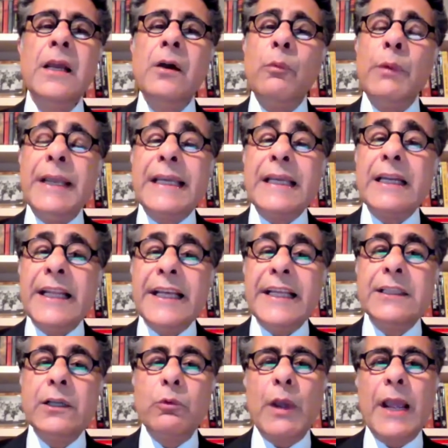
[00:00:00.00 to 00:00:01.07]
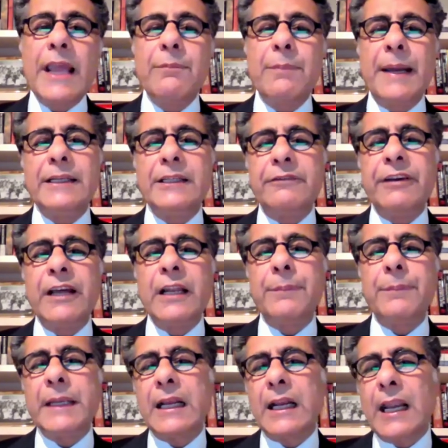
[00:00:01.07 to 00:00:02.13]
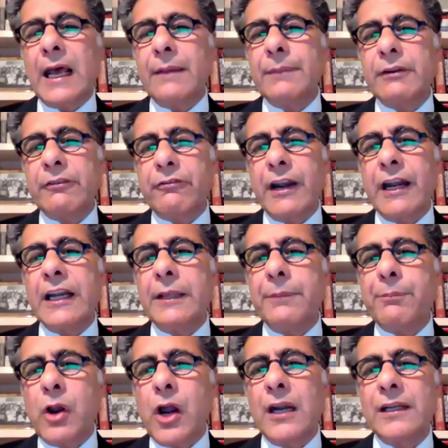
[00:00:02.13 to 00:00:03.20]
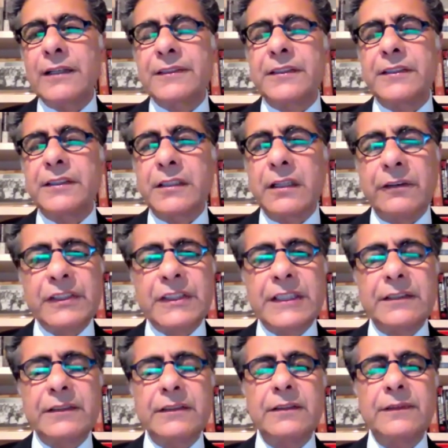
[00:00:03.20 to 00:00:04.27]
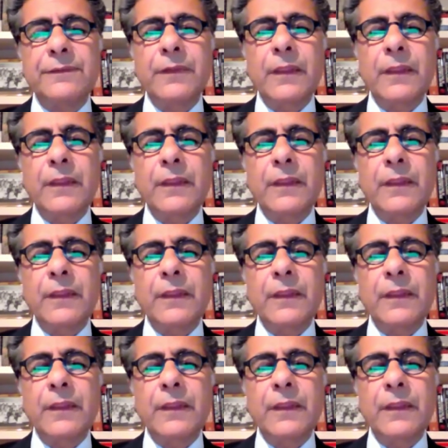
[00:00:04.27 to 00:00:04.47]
We can lead the way by developing climate-friendly products and services,